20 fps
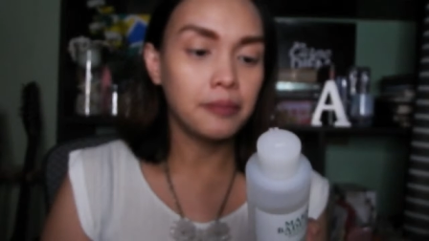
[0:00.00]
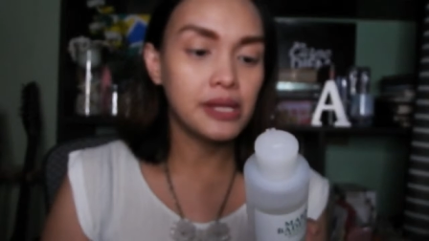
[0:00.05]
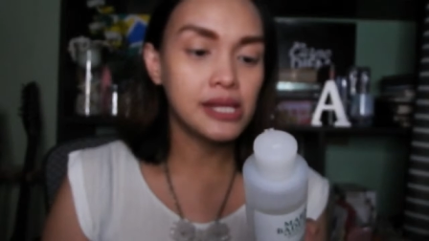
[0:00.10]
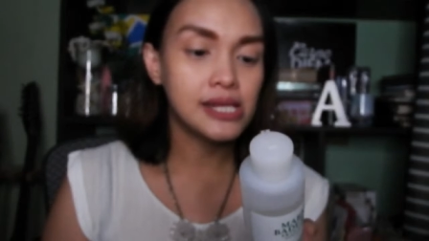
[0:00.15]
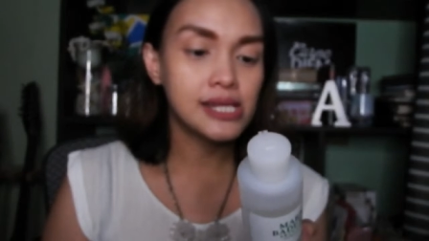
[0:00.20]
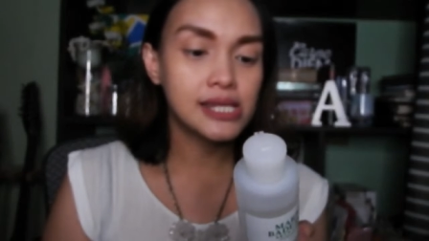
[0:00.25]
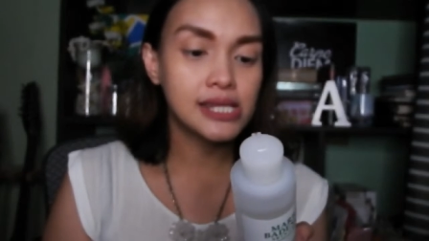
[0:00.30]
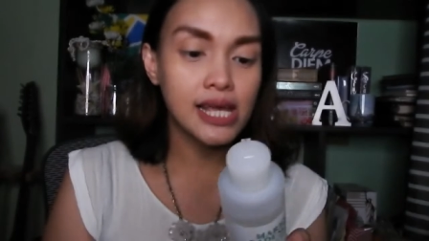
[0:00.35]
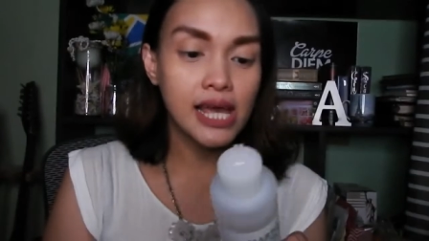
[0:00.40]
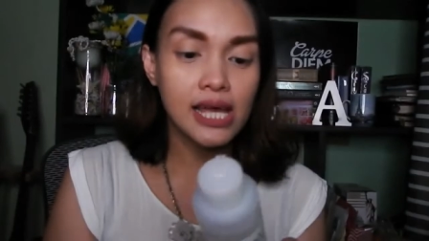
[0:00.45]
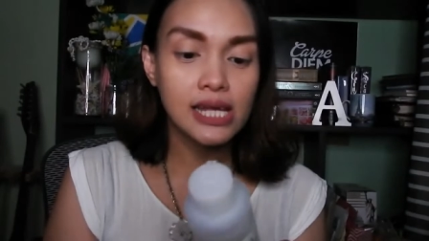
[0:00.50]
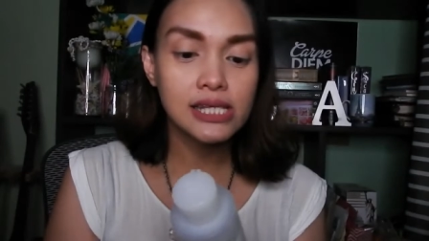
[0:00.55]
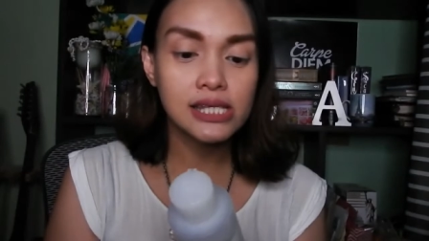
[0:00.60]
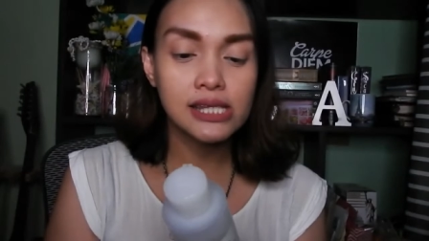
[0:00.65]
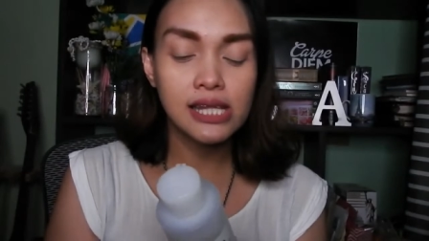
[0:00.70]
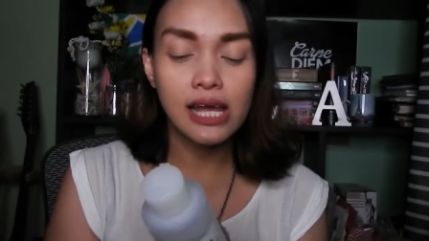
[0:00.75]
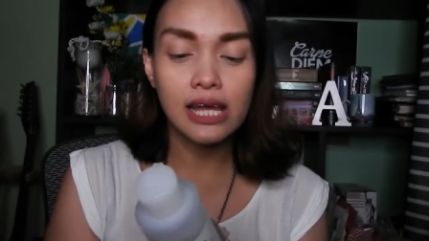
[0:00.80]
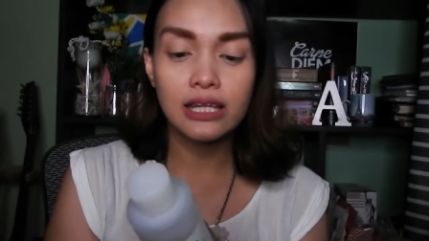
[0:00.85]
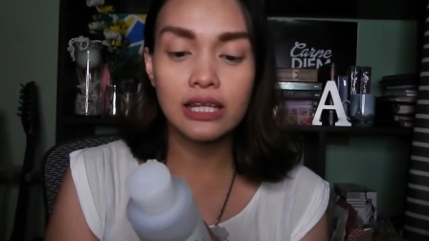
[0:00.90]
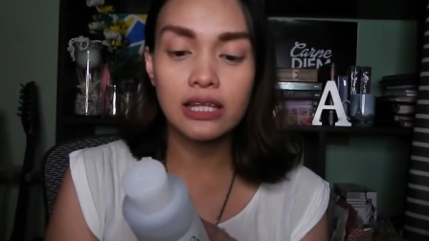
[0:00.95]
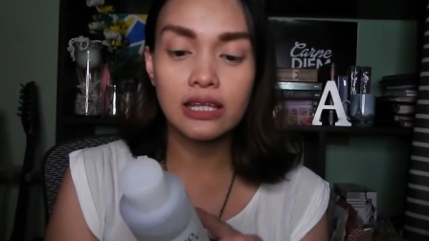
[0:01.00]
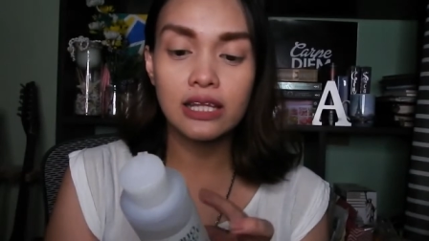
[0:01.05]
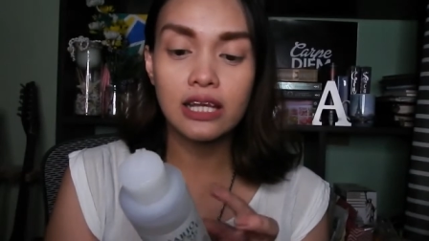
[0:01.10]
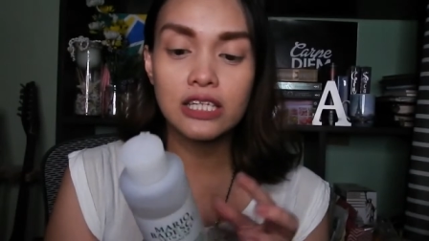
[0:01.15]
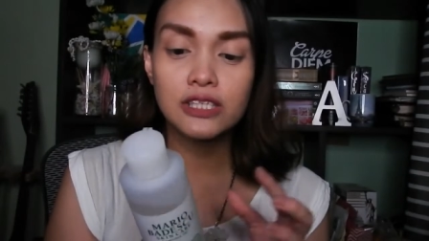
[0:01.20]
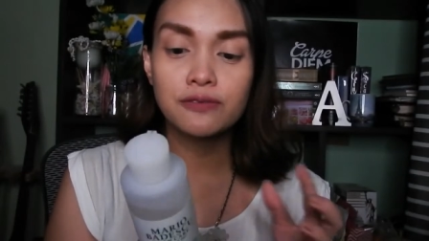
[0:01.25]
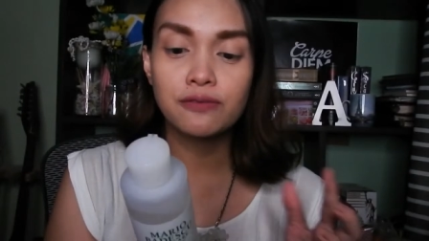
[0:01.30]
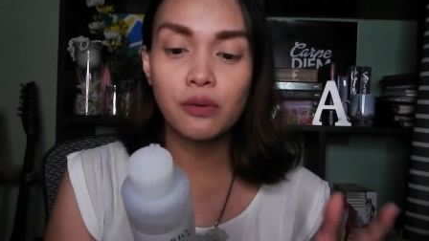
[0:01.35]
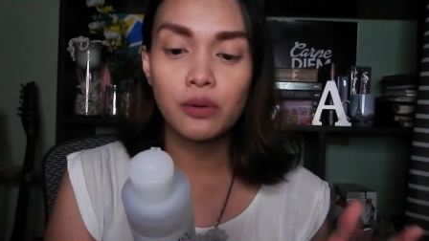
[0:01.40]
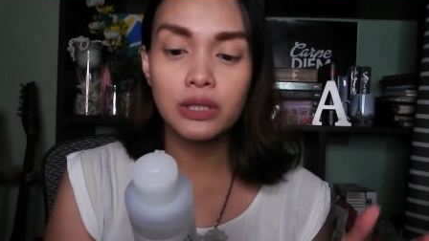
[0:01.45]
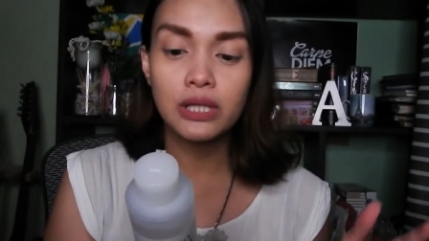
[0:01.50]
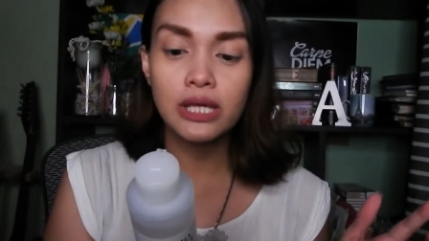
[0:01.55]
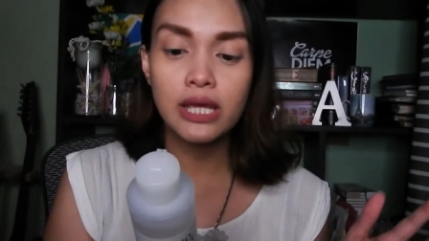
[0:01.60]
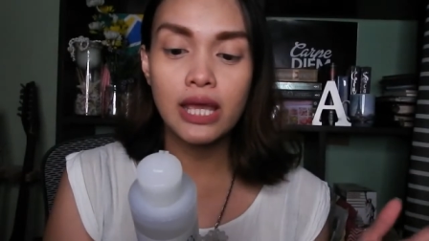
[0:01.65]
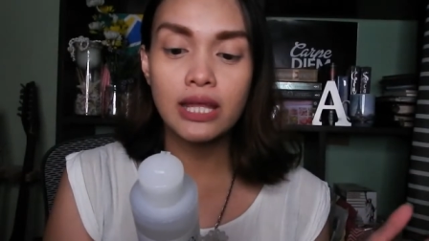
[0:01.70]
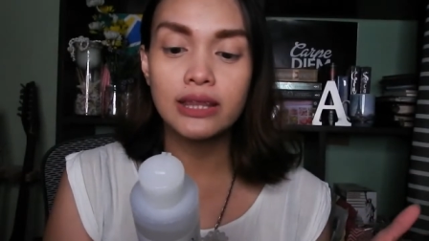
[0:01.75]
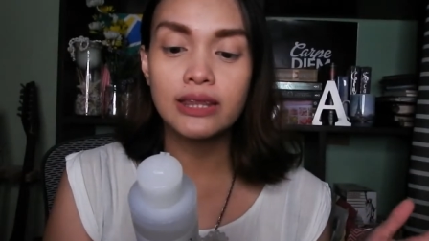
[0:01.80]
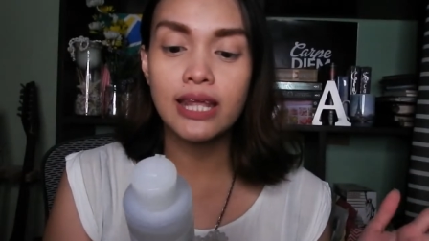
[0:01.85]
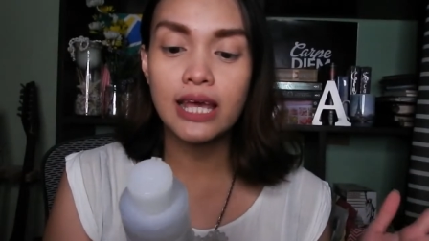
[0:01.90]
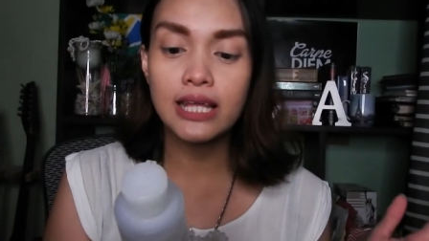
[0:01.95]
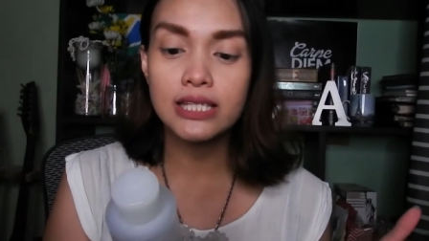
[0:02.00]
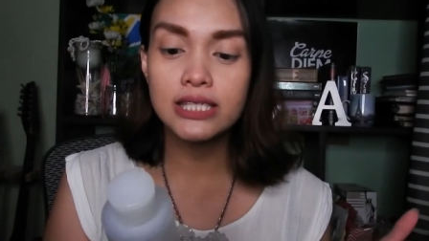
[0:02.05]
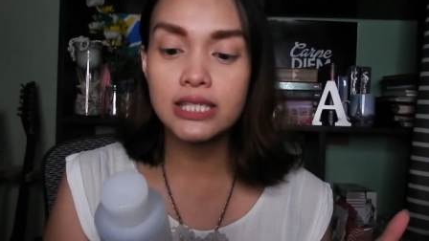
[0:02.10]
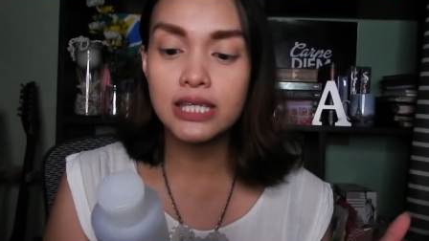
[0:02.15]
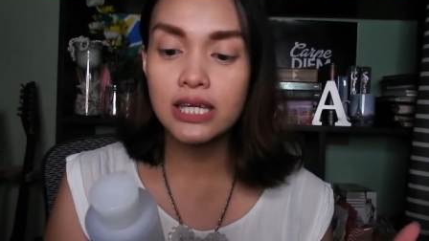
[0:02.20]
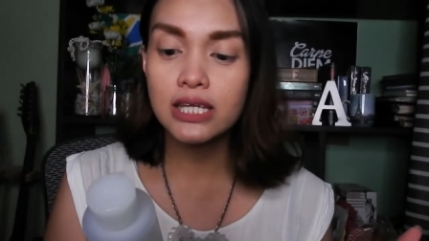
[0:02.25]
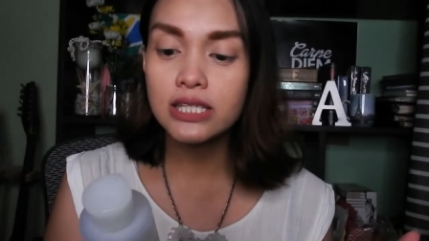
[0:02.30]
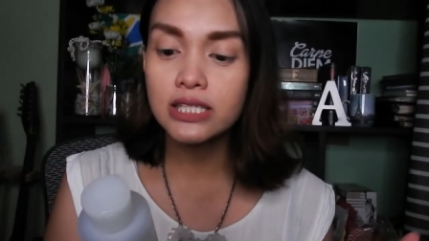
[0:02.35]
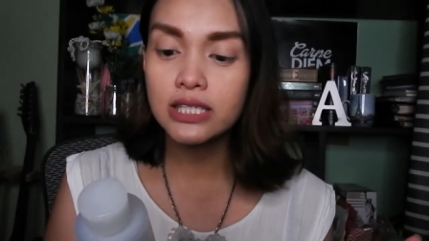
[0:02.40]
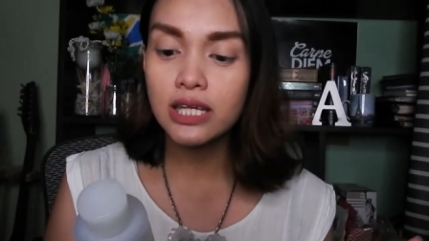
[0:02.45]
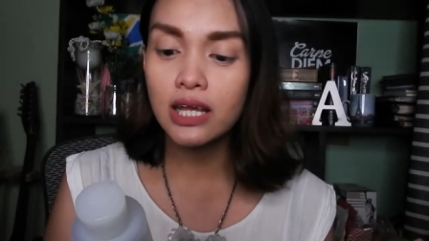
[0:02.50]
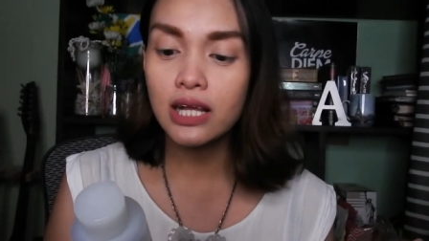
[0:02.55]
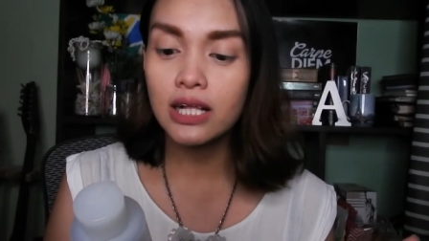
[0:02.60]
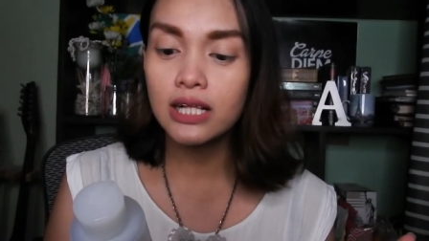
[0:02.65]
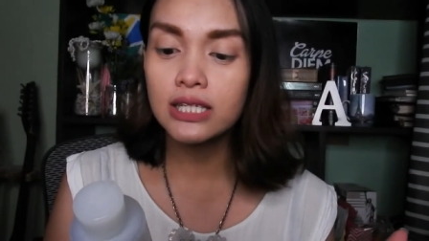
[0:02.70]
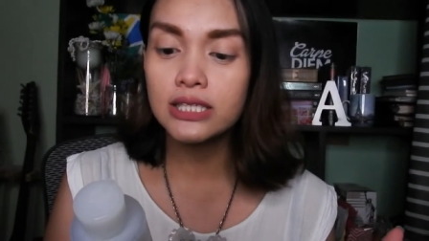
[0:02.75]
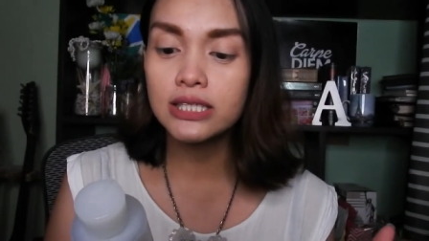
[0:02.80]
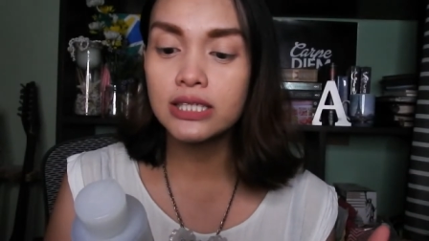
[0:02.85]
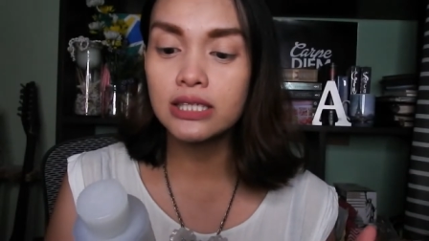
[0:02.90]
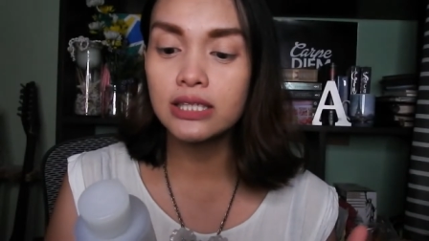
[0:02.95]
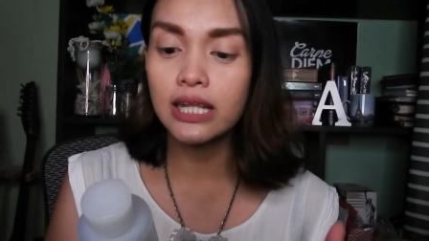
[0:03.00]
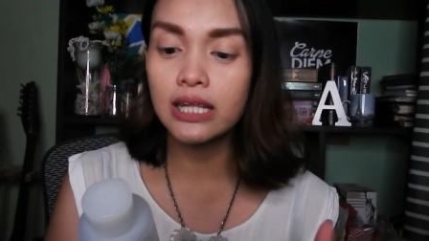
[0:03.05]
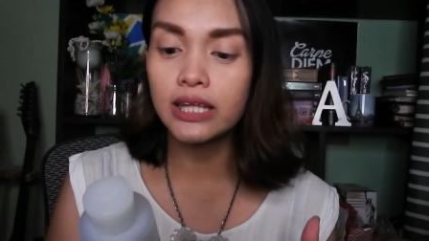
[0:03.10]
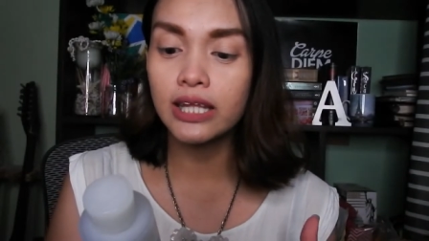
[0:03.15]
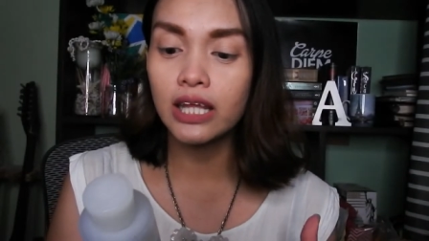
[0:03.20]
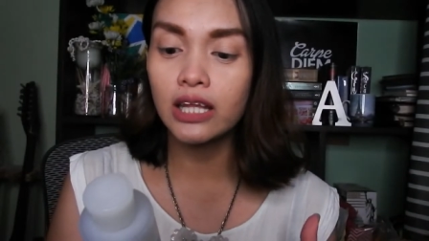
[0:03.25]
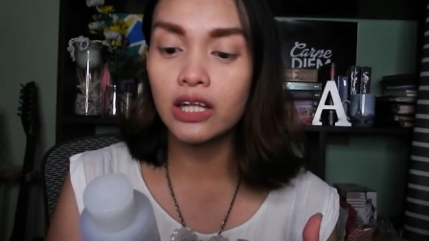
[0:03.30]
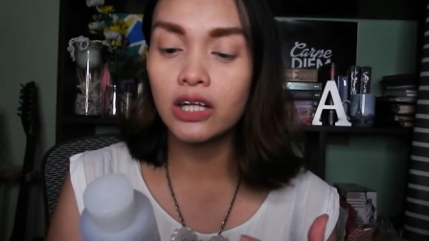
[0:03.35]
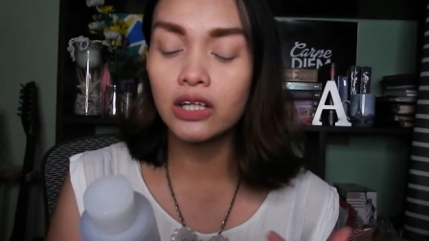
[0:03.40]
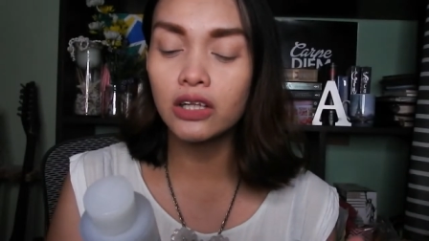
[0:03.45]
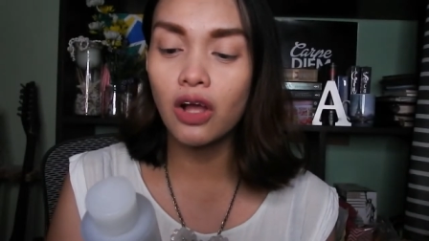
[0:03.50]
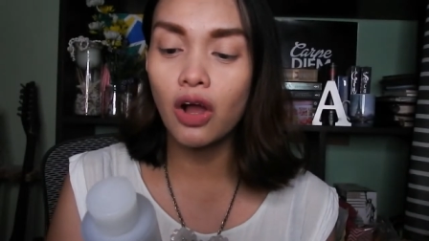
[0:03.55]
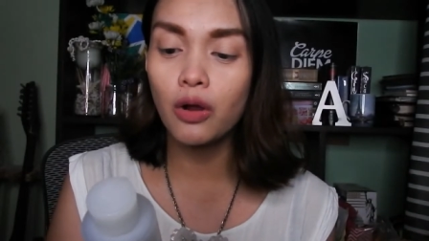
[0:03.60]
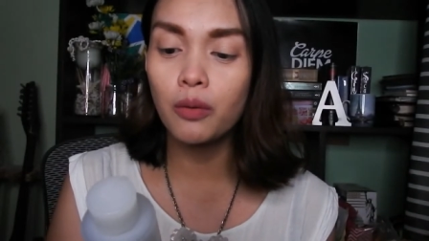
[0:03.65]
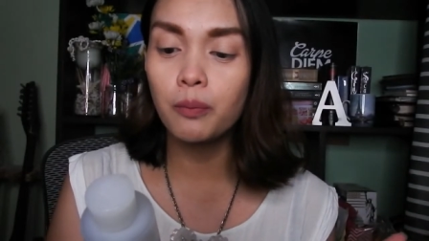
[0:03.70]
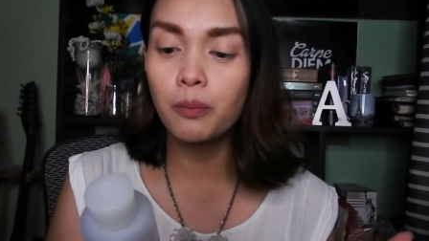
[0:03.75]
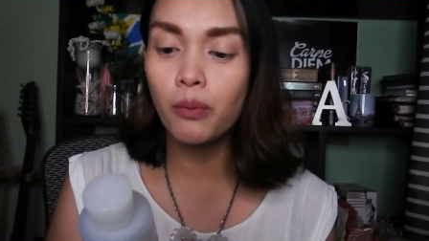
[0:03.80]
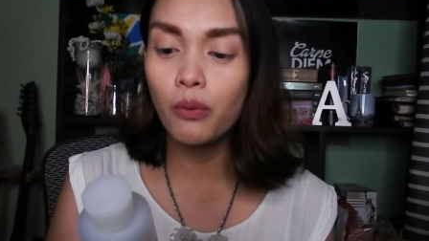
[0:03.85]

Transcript: It says that it exfoliates dead skin cells that can clog